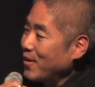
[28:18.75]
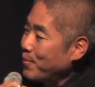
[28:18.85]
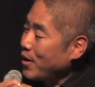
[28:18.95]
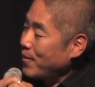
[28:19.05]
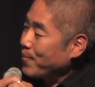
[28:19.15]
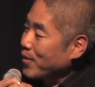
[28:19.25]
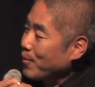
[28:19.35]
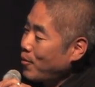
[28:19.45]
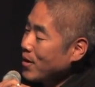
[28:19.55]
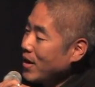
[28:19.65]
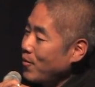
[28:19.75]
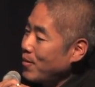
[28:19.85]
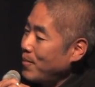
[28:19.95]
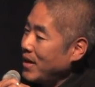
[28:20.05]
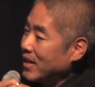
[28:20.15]
But the point I
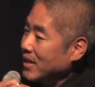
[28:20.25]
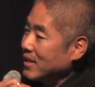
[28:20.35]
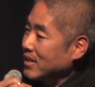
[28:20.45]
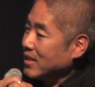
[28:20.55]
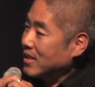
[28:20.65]
would make is